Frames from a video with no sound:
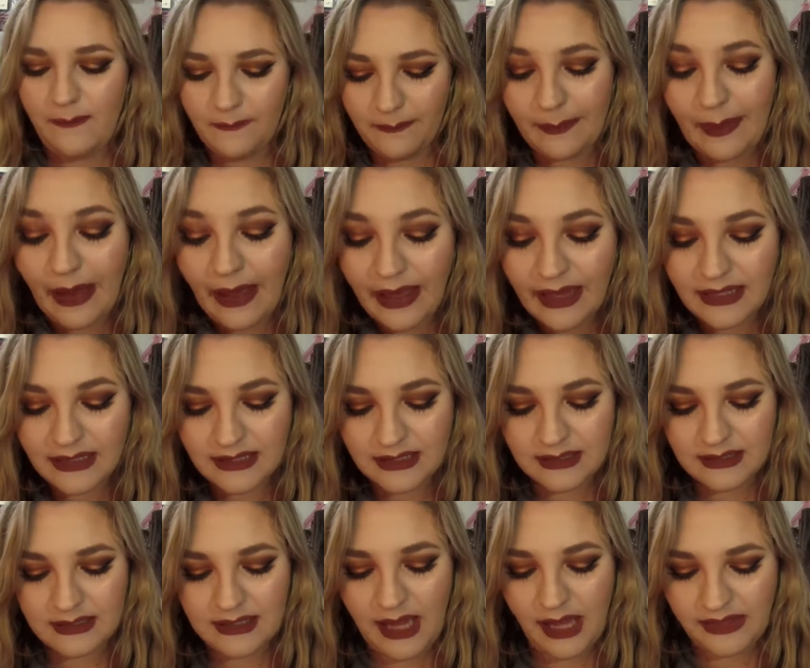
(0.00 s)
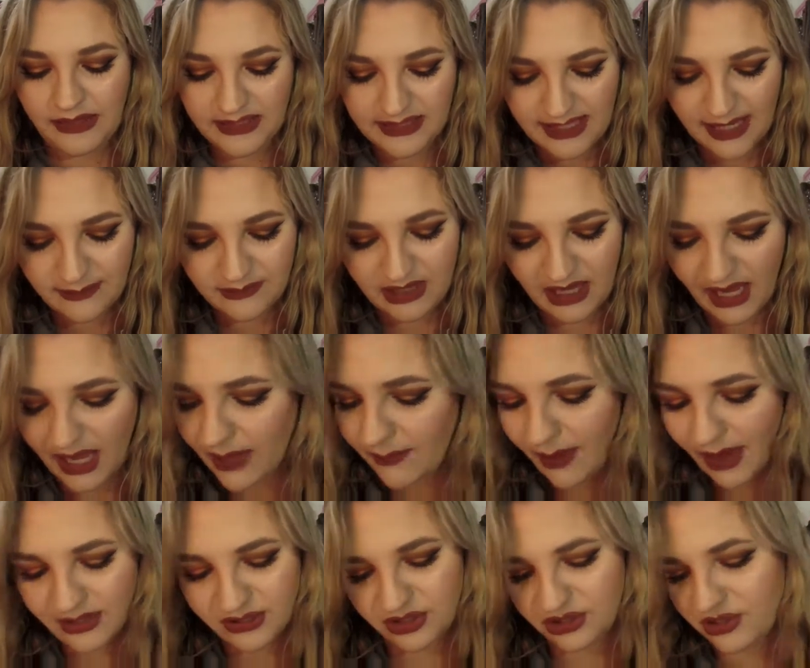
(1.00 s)
but at the same time,
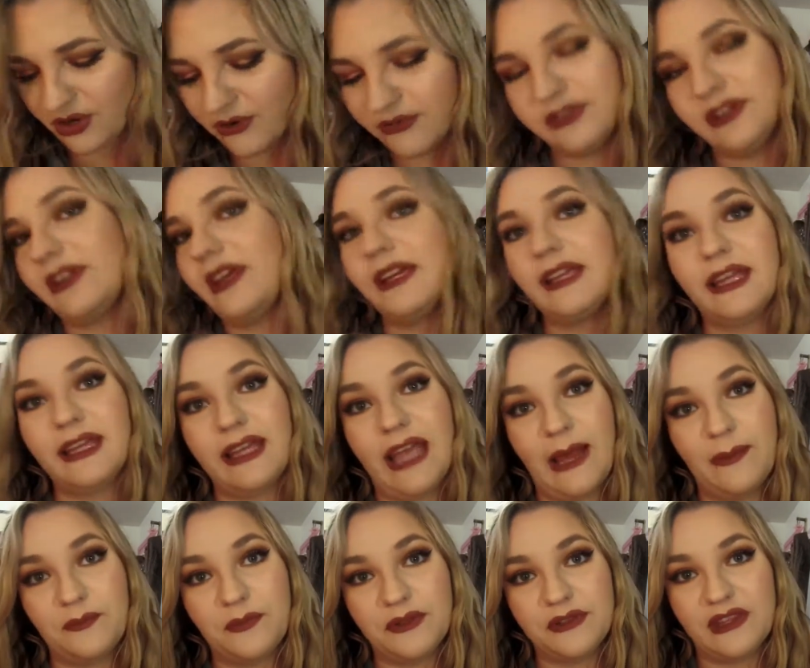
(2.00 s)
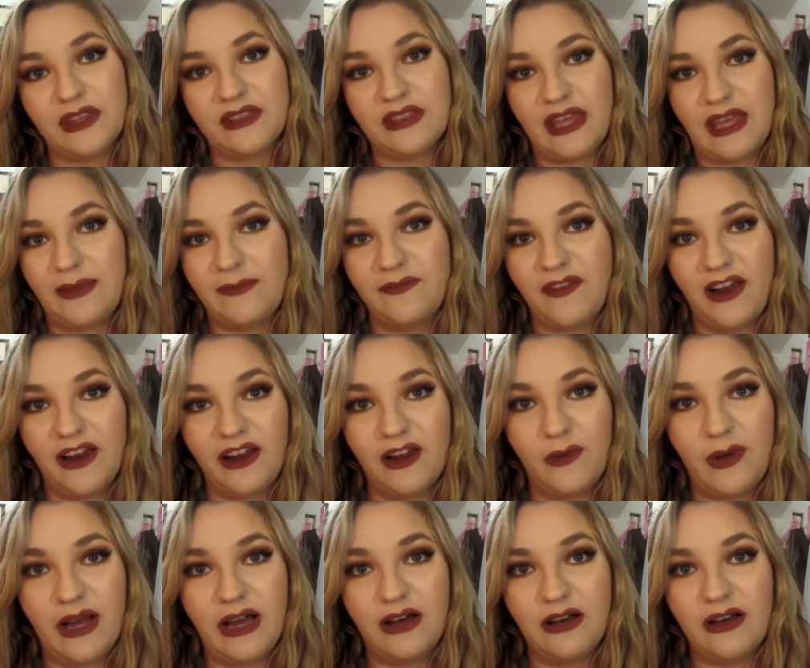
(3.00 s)
I just don't feel like it kept with the theme very
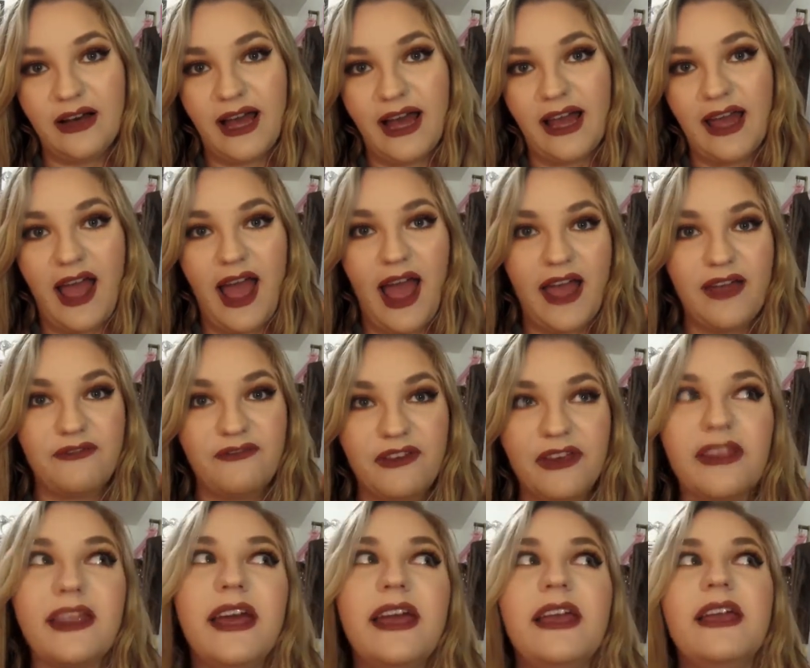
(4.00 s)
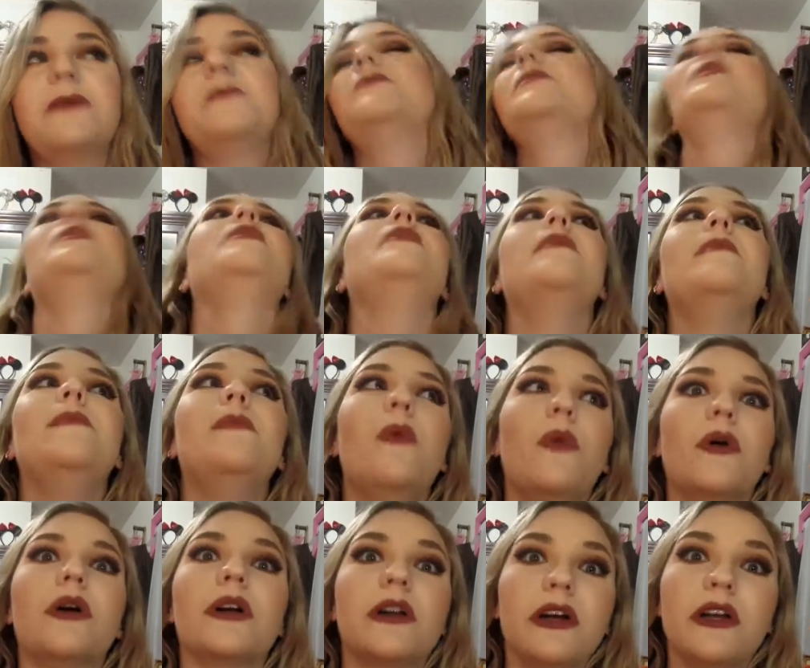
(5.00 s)
well. I feel like
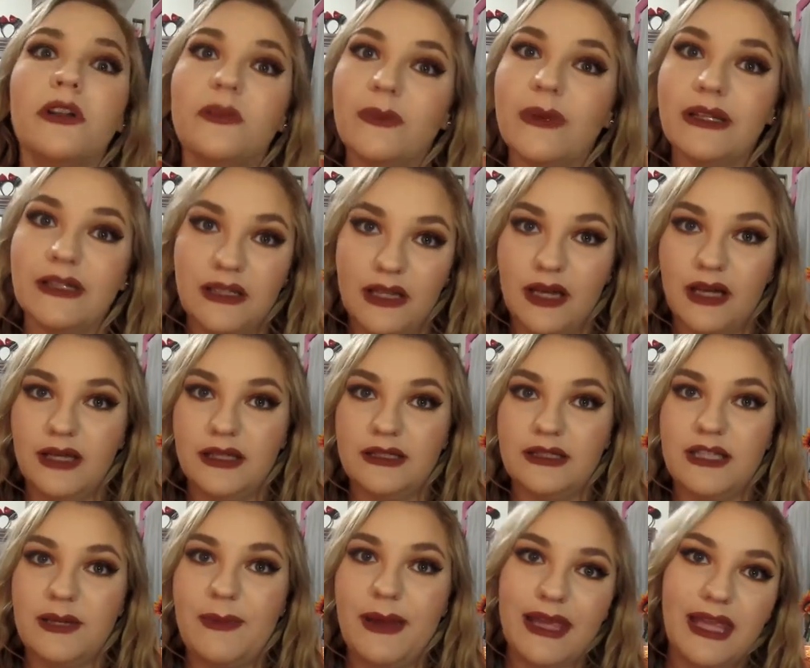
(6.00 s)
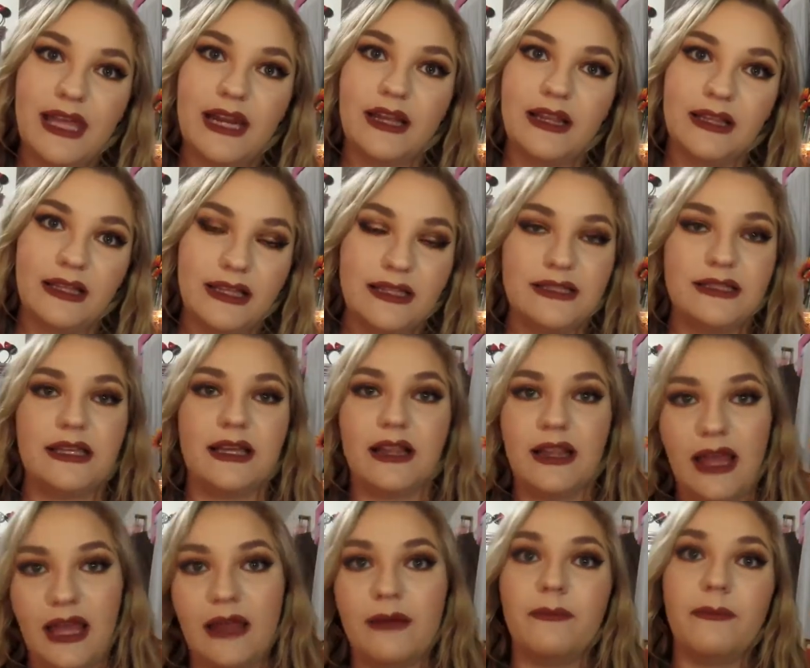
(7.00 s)
more could have been done to make it a glitz and
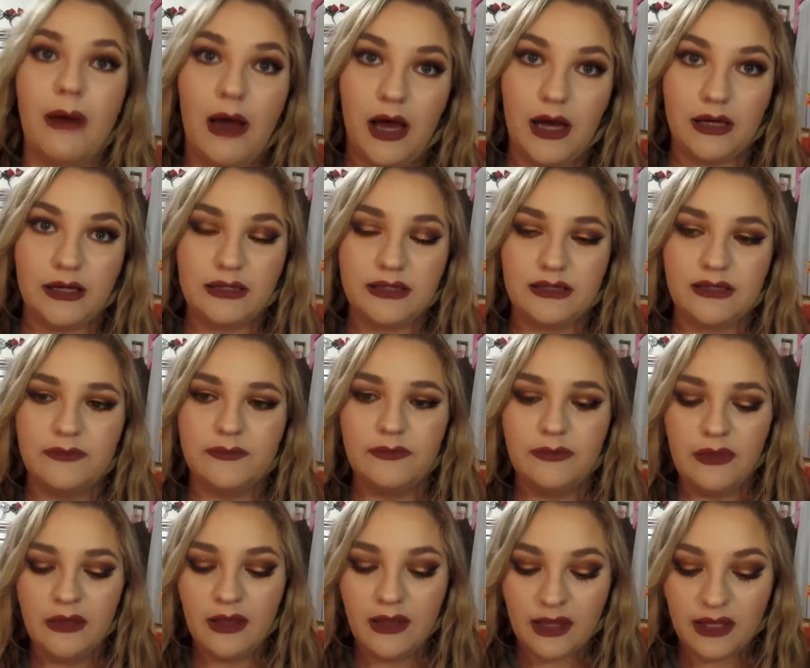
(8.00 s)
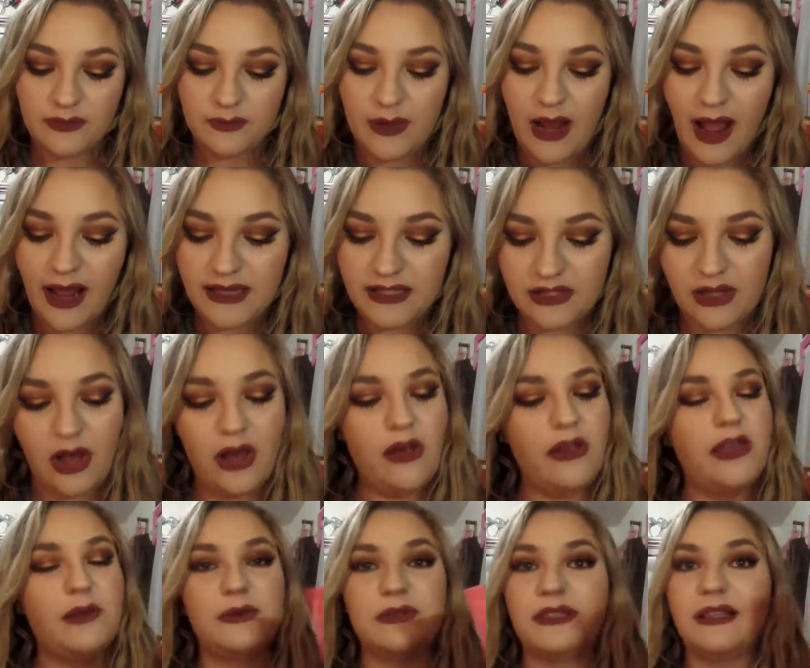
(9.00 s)
glam box. Because when I saw
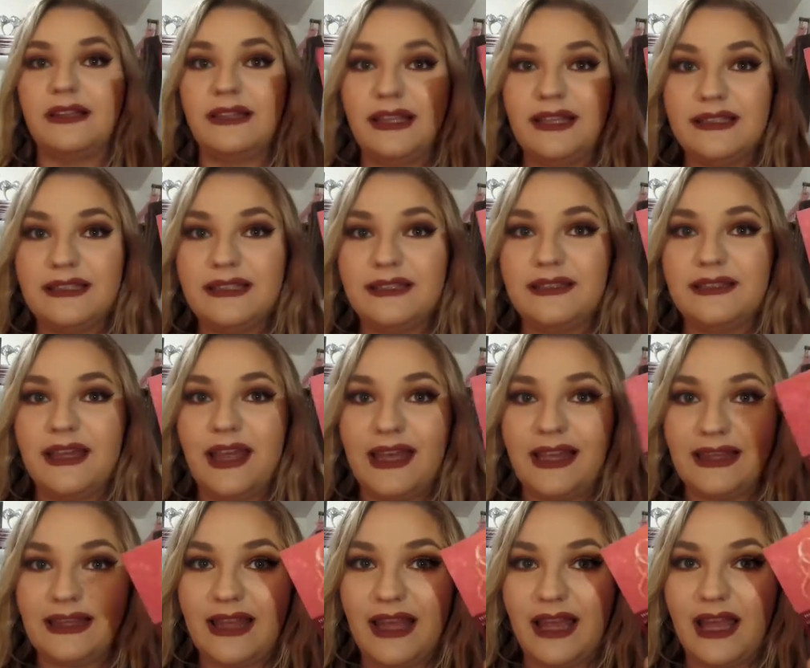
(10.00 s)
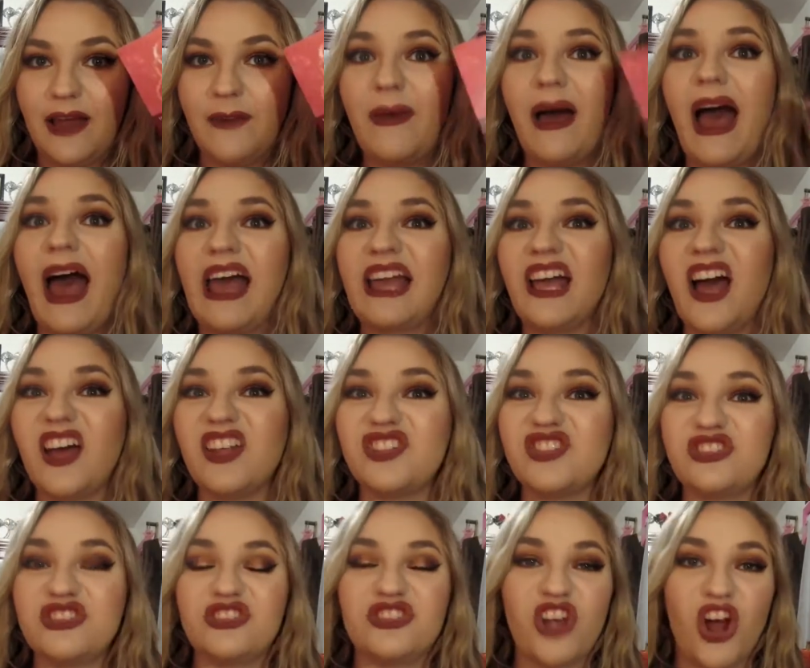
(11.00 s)
it was glitz and glam, I got
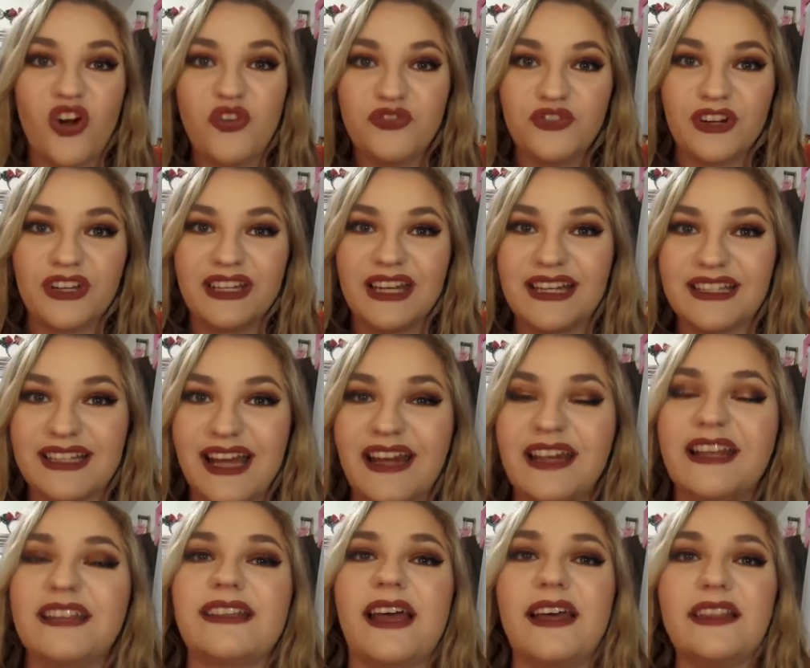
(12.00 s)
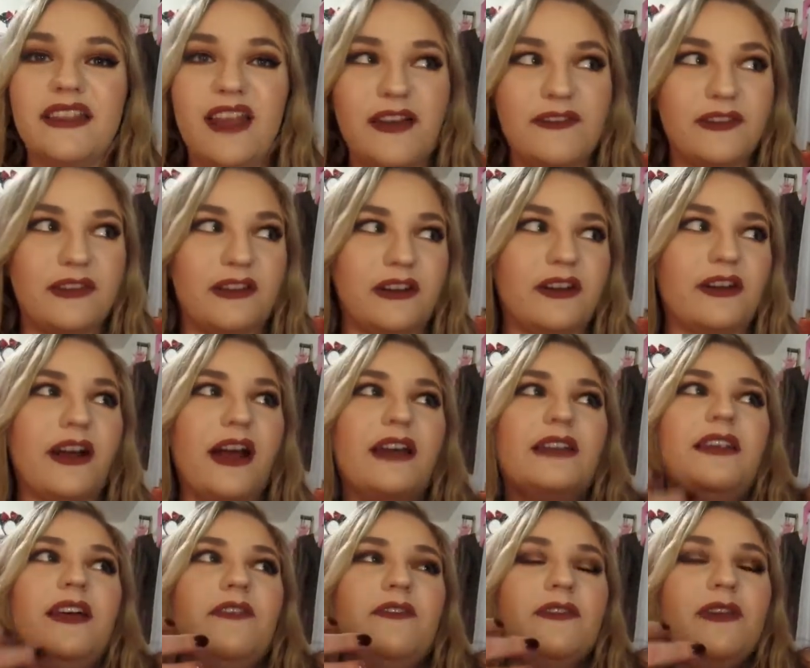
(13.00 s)
so freaking excited because I love glitter, I
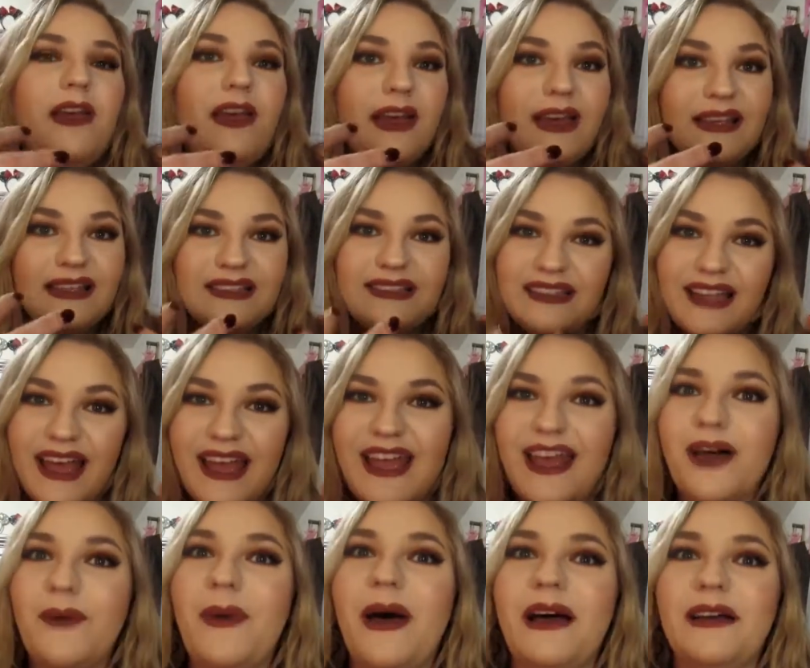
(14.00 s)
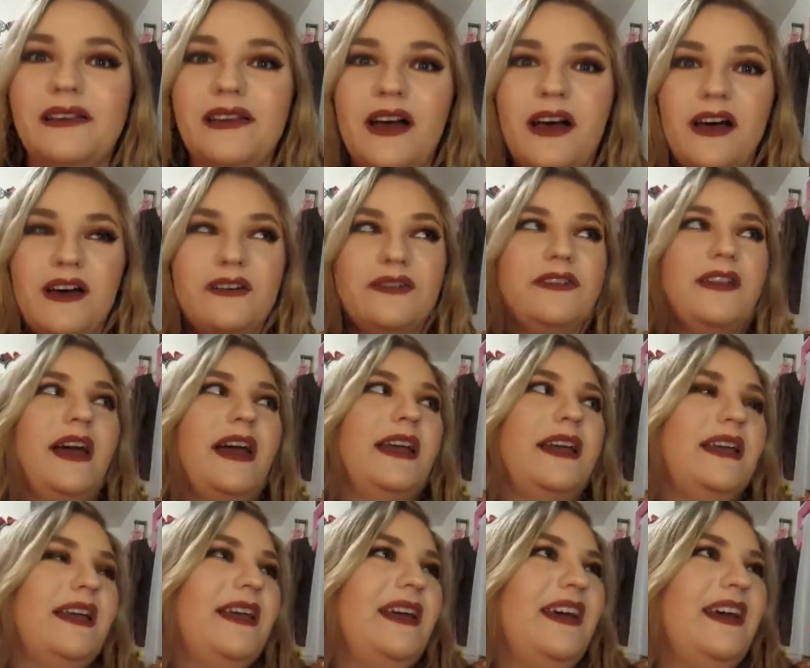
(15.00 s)
love glam, I love like